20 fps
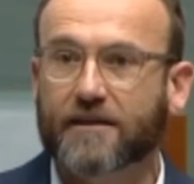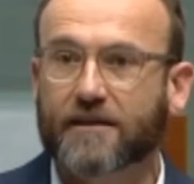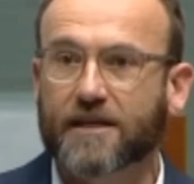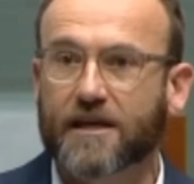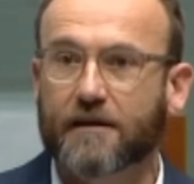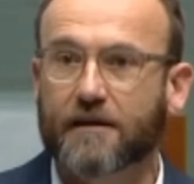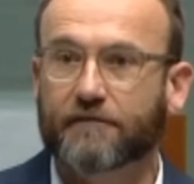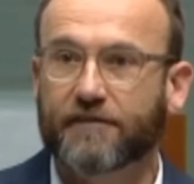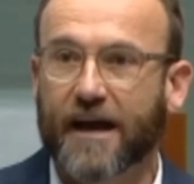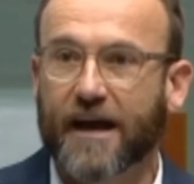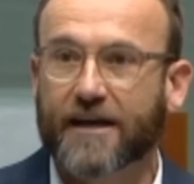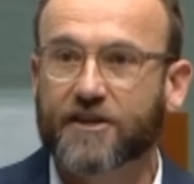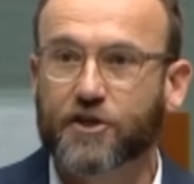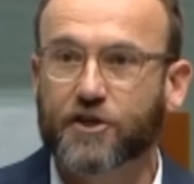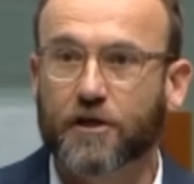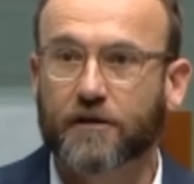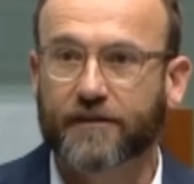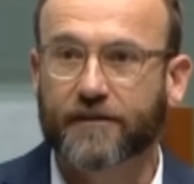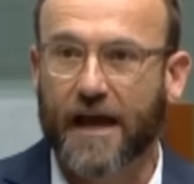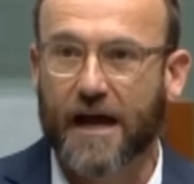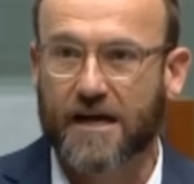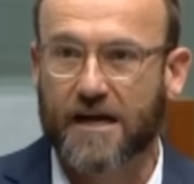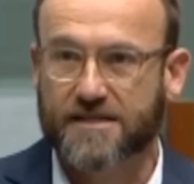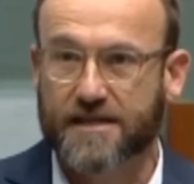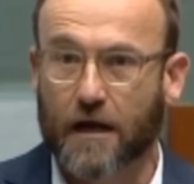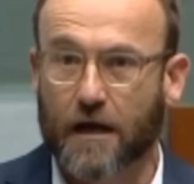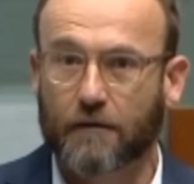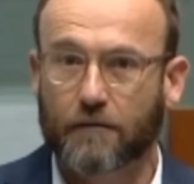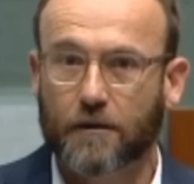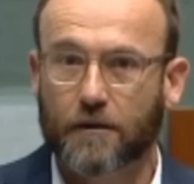the invasion of
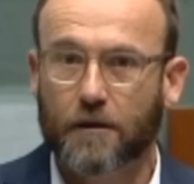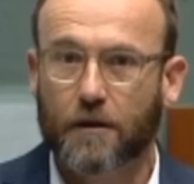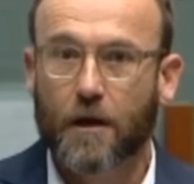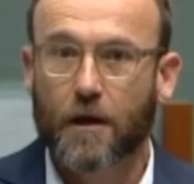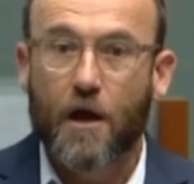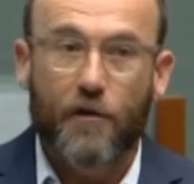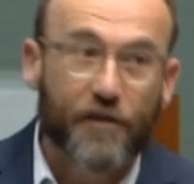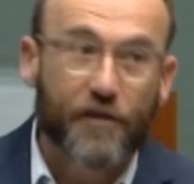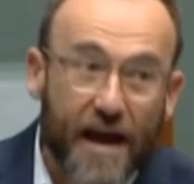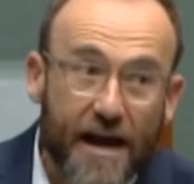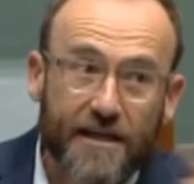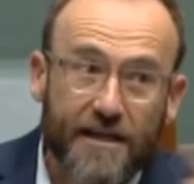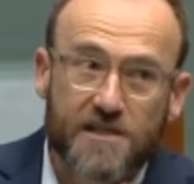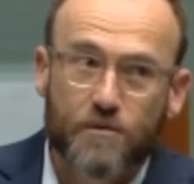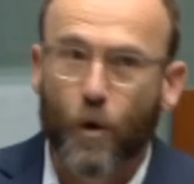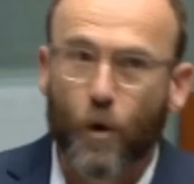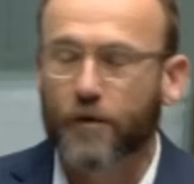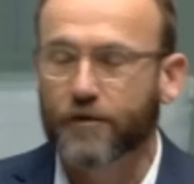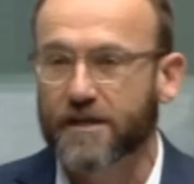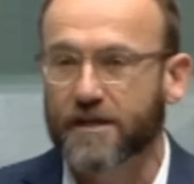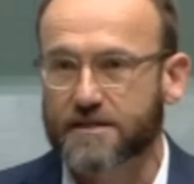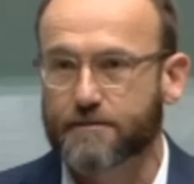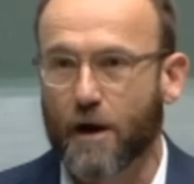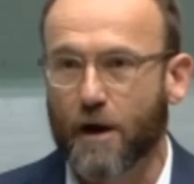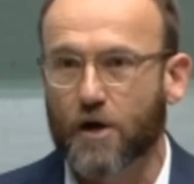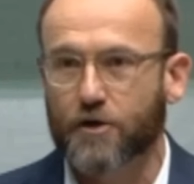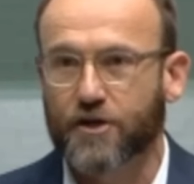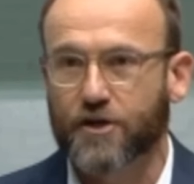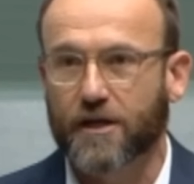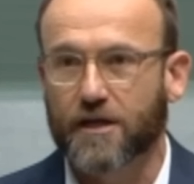Gaza. That is what this
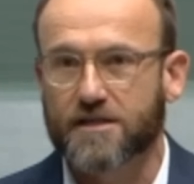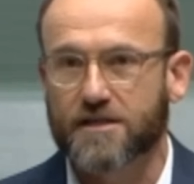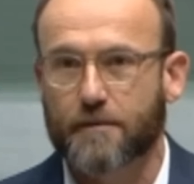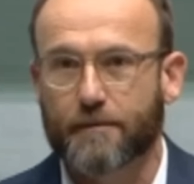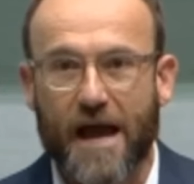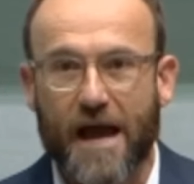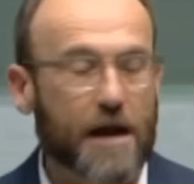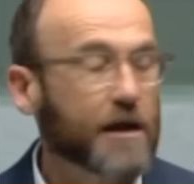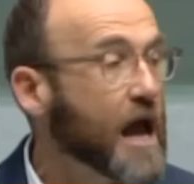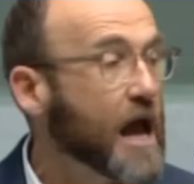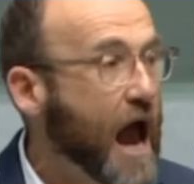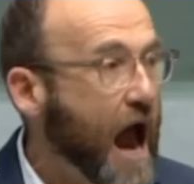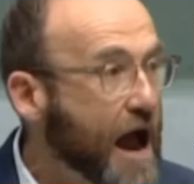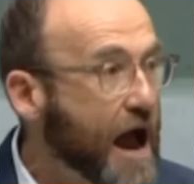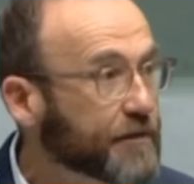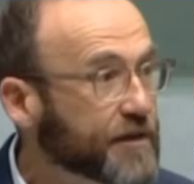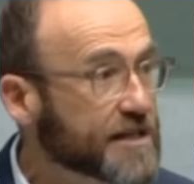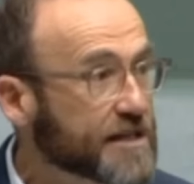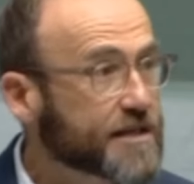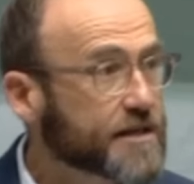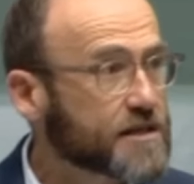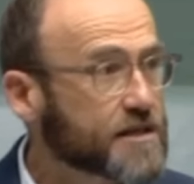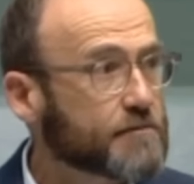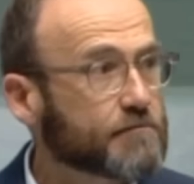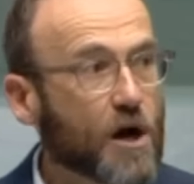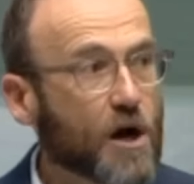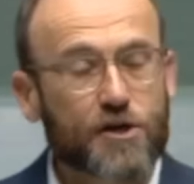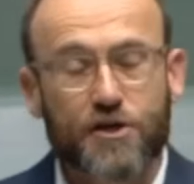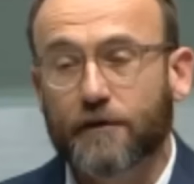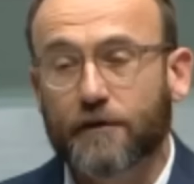motion is about. And this is a
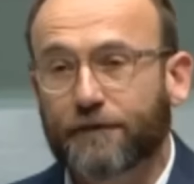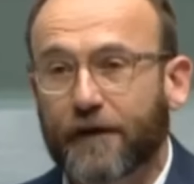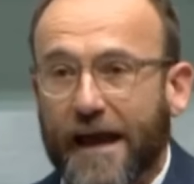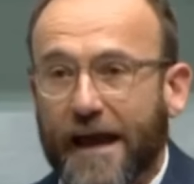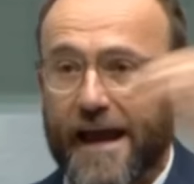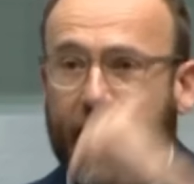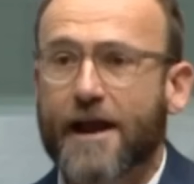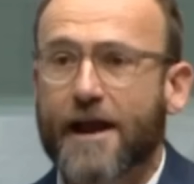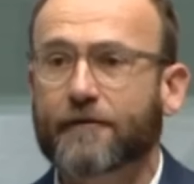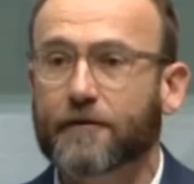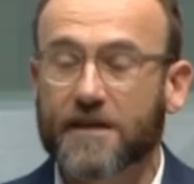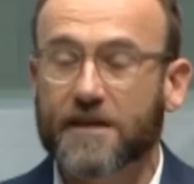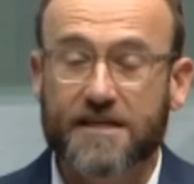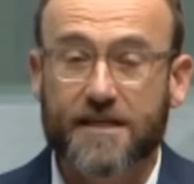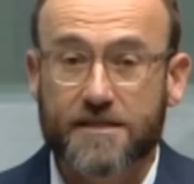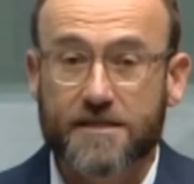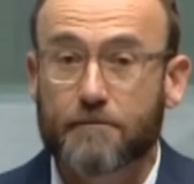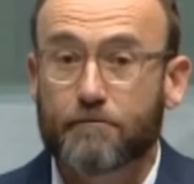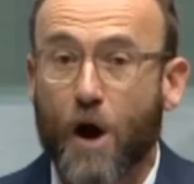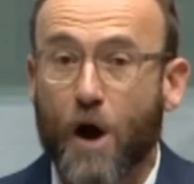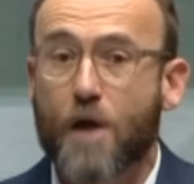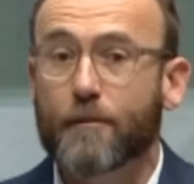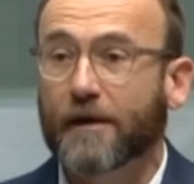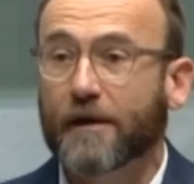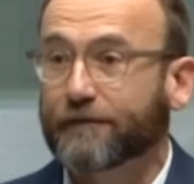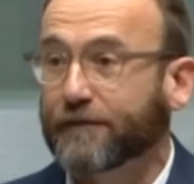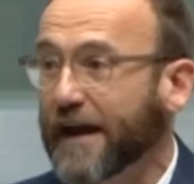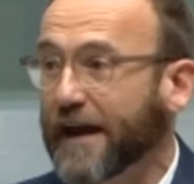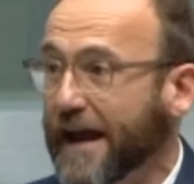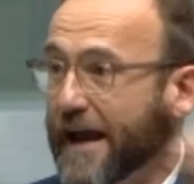motion for this is a
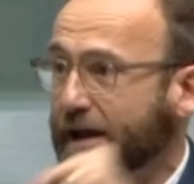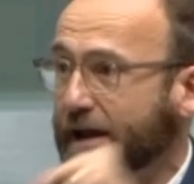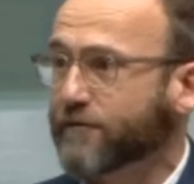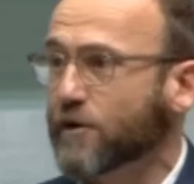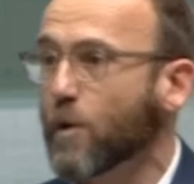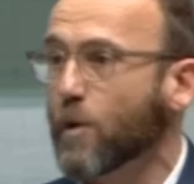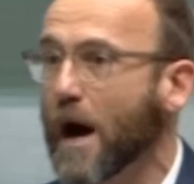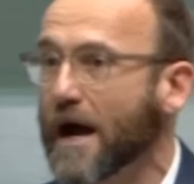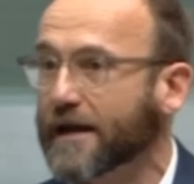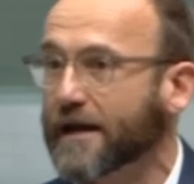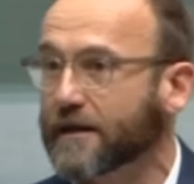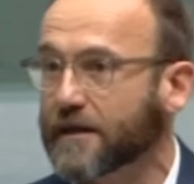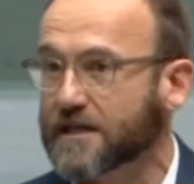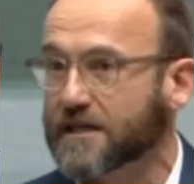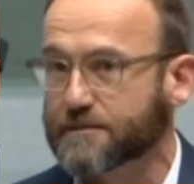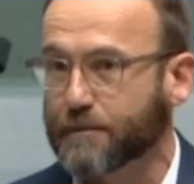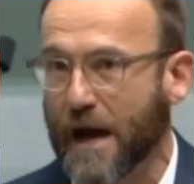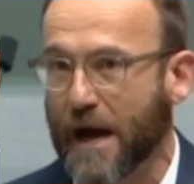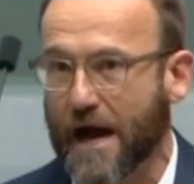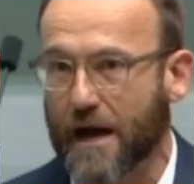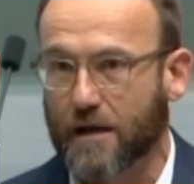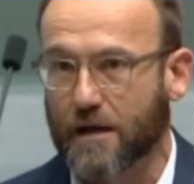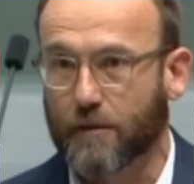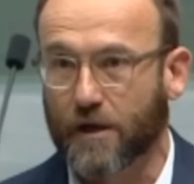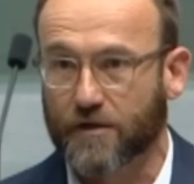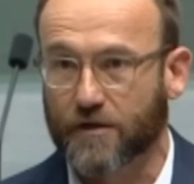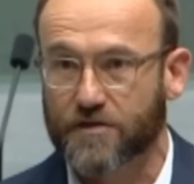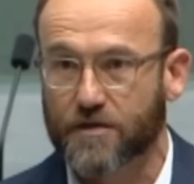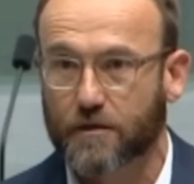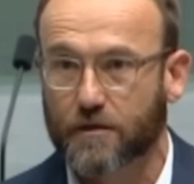moment for everyone in this
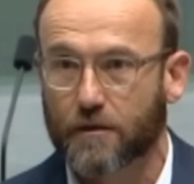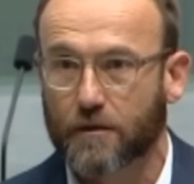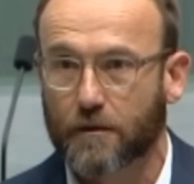parliament.